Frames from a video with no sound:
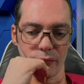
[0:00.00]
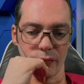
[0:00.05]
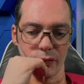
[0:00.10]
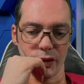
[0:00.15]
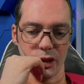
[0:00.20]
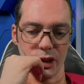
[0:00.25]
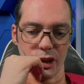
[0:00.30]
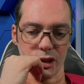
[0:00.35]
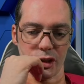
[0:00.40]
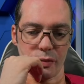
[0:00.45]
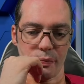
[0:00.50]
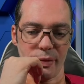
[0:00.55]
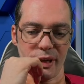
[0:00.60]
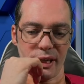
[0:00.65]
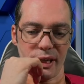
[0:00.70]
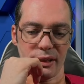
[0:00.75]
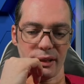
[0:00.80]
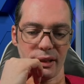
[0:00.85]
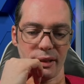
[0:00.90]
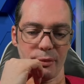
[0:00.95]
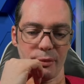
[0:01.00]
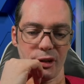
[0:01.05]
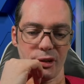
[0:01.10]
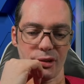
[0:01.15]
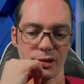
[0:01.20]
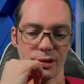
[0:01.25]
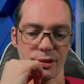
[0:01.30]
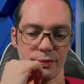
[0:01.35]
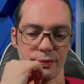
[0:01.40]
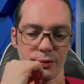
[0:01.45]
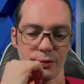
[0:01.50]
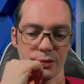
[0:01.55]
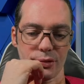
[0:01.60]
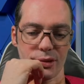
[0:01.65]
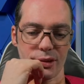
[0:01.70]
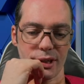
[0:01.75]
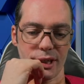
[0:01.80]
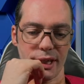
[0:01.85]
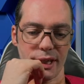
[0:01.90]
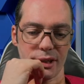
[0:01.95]
Not too bad, let me use the full
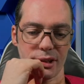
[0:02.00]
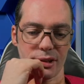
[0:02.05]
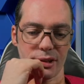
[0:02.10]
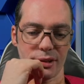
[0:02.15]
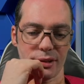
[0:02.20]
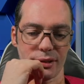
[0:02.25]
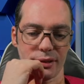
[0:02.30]
set.